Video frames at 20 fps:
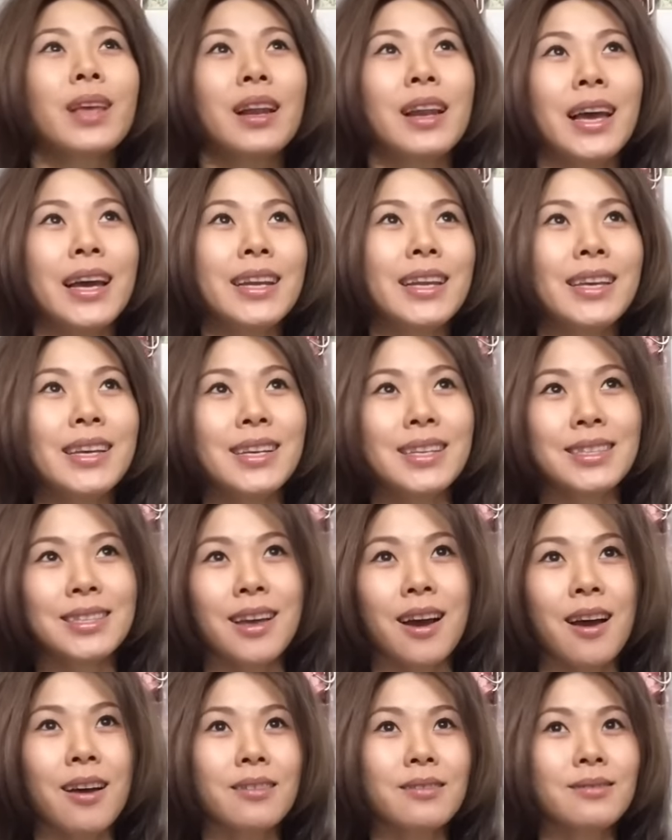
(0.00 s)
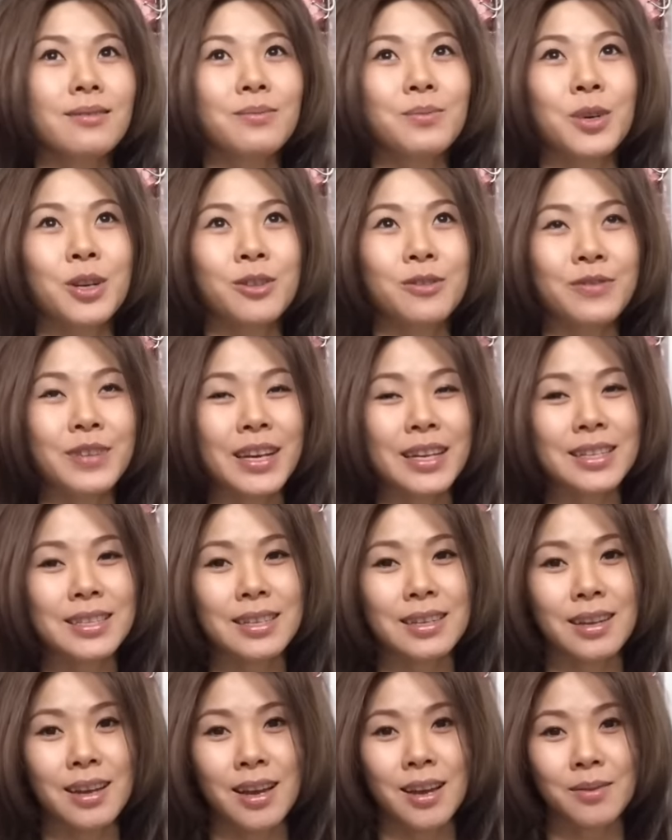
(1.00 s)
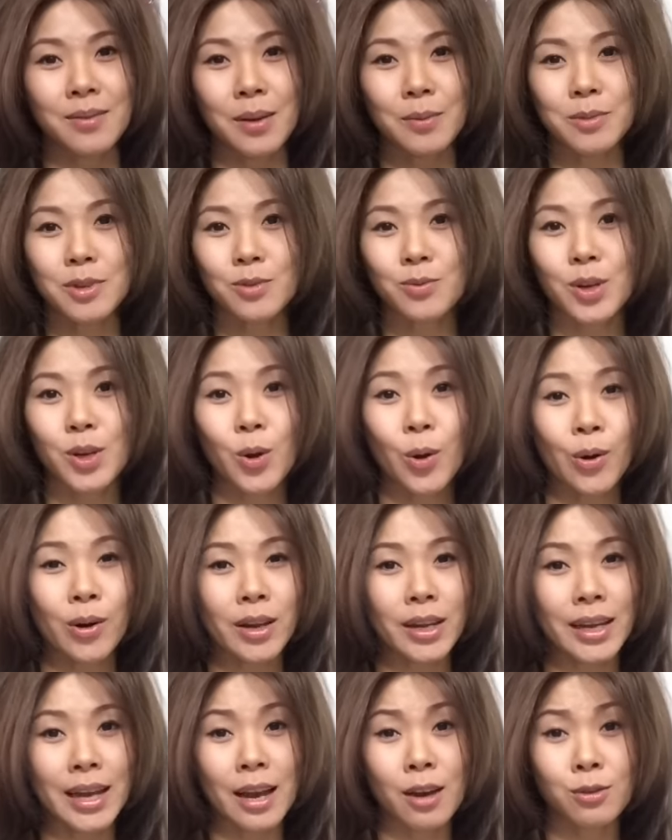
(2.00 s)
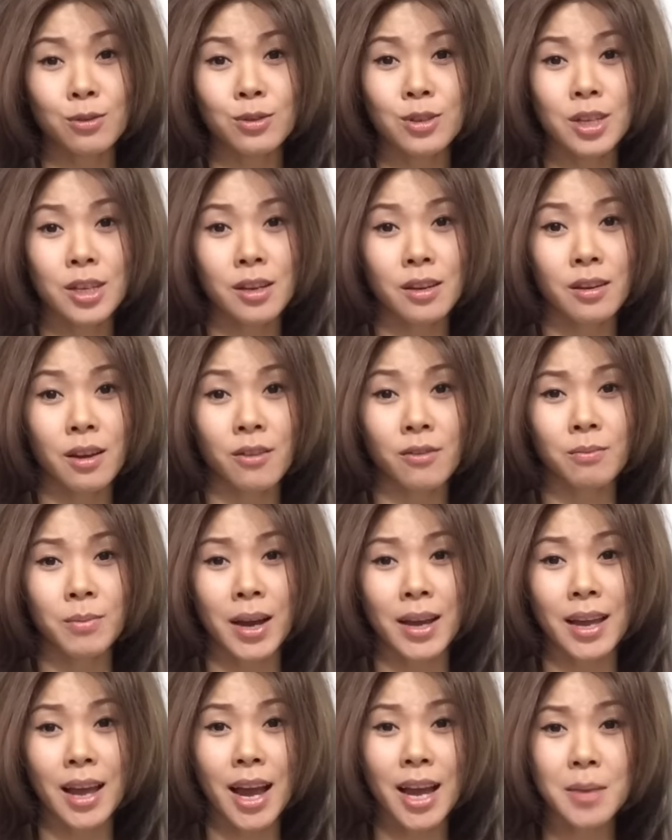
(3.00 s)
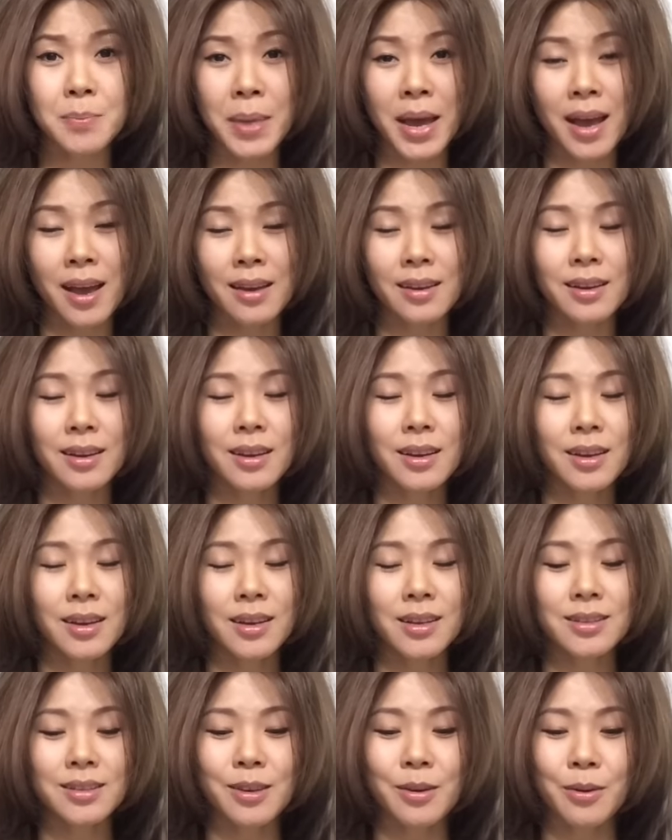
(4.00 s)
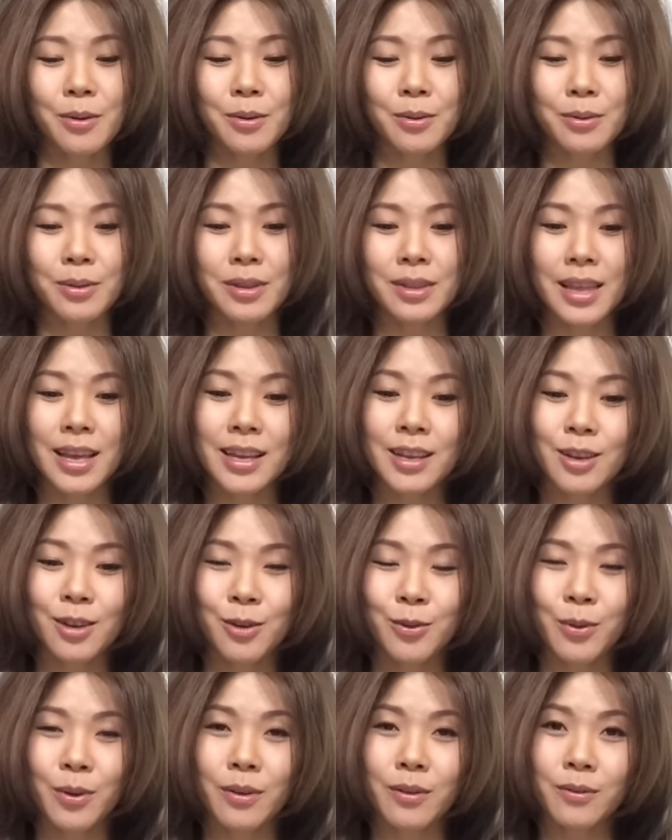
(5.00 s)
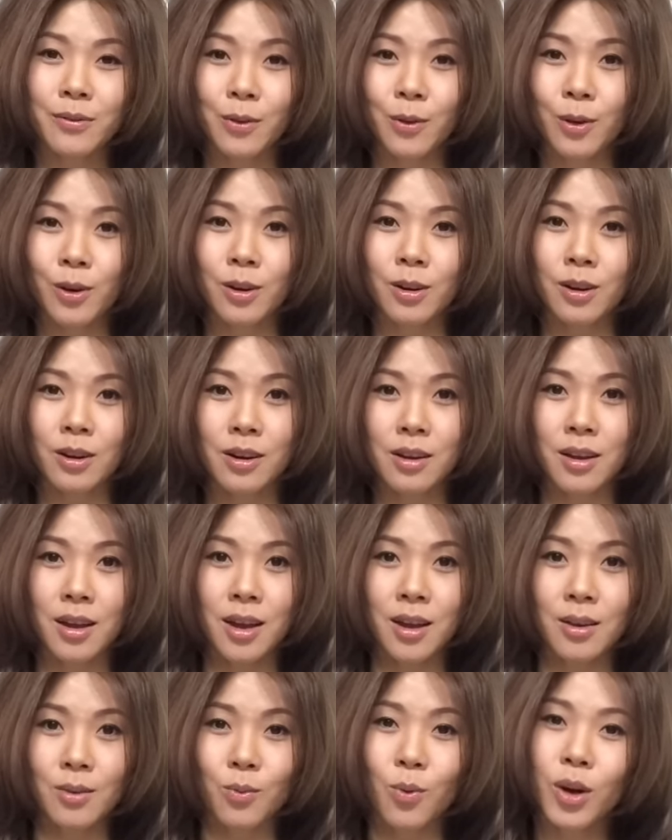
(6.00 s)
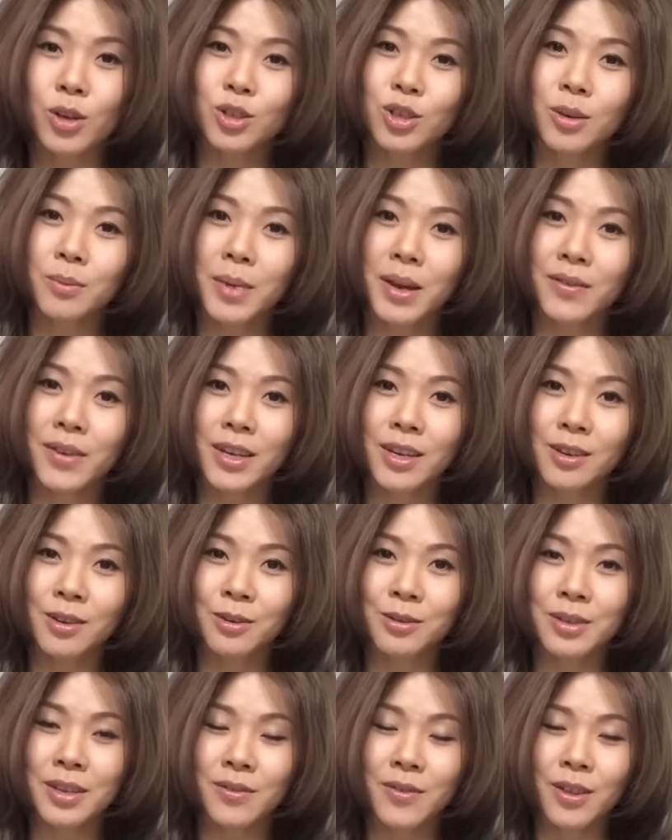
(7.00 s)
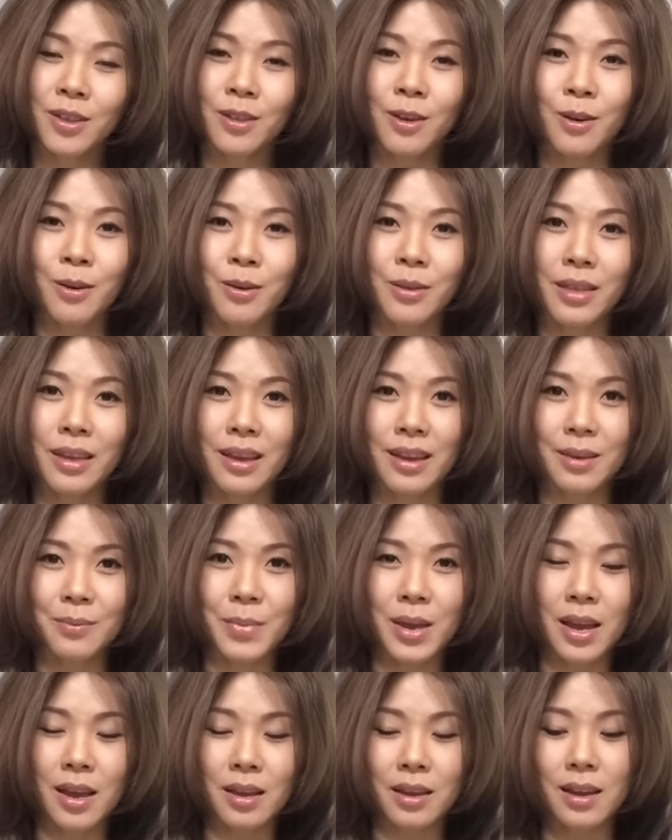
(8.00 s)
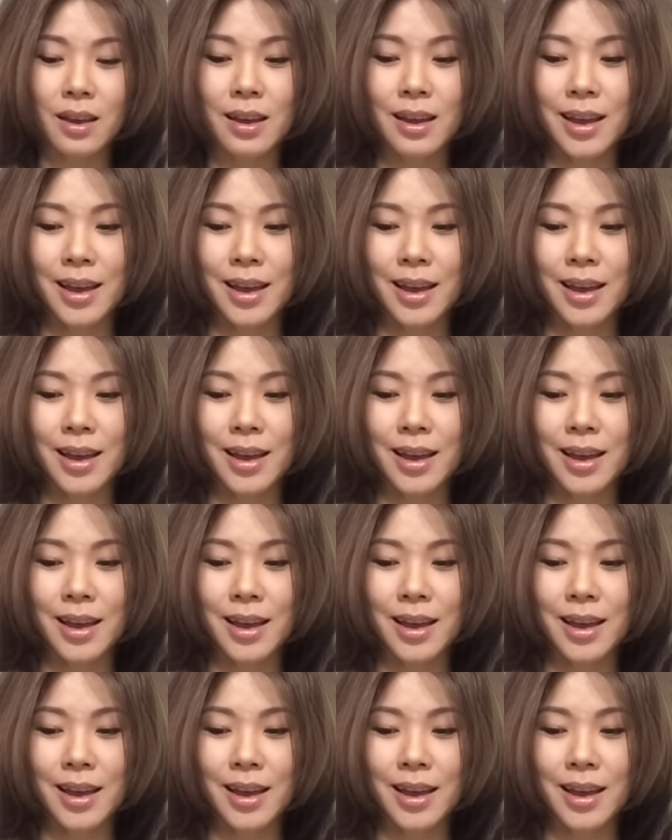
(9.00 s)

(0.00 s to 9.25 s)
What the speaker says: lighting is not perfect. I'm just recording out of my iPad. So thank you for watching my videos, even though they may